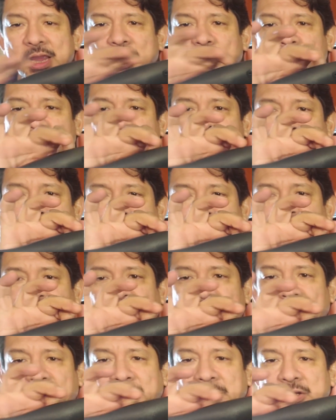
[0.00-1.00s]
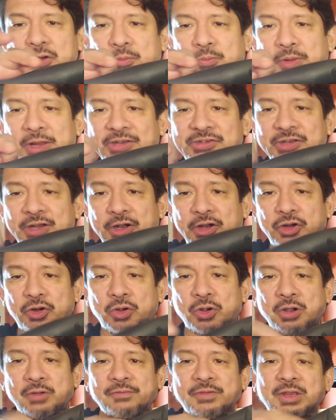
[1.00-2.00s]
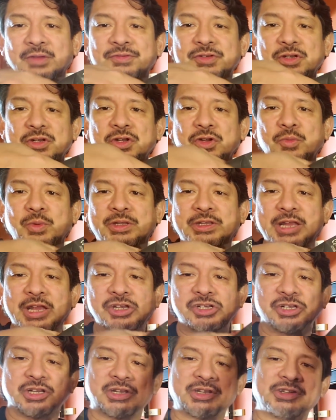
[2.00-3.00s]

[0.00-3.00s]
which most Filipino blades that are curved gives you good retention.